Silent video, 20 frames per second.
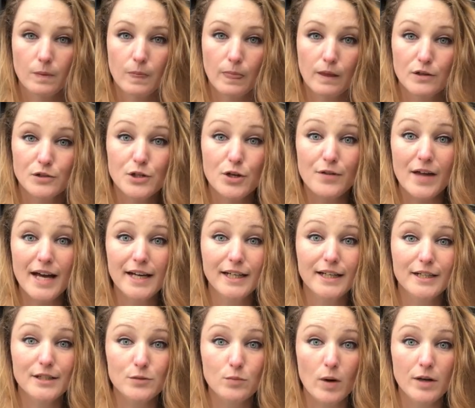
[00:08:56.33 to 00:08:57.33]
So that
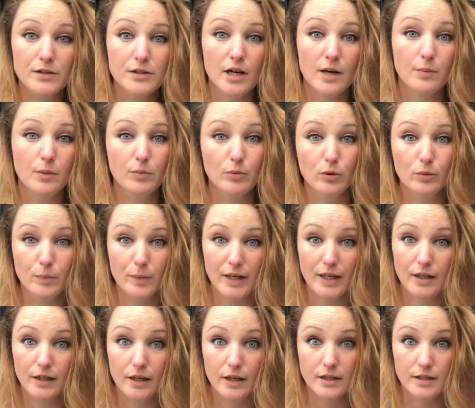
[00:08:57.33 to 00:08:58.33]
is one type of broad
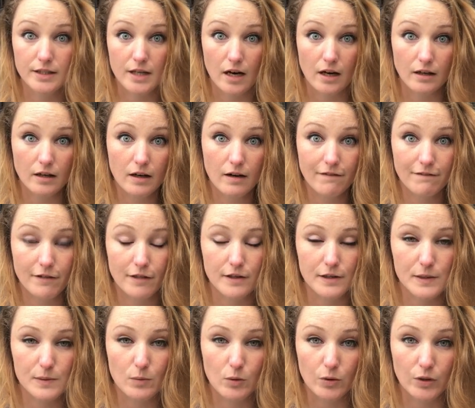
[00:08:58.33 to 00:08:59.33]
bean done for
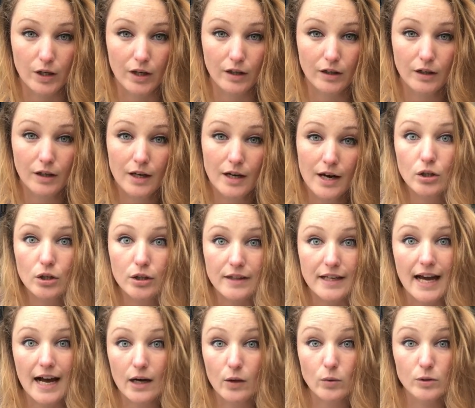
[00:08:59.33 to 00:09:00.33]
this morning. The
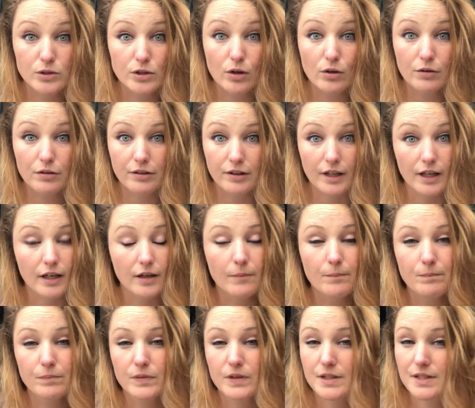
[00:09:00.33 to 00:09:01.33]
aguadulce,
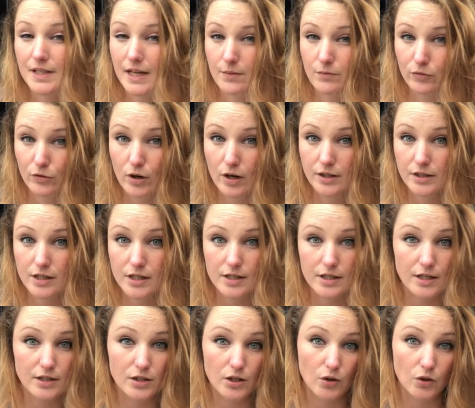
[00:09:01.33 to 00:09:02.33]
same variety as
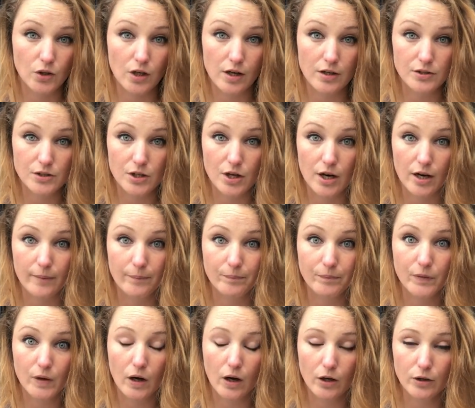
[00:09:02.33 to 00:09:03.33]
I sowed last time.
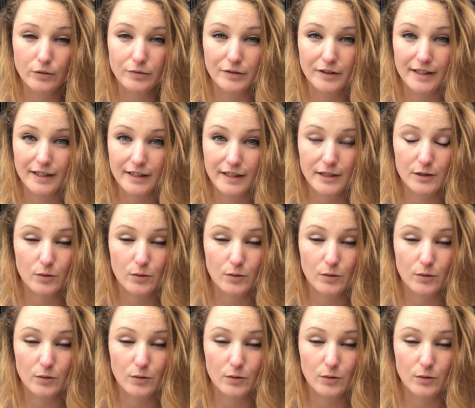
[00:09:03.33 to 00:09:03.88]
Hopefully these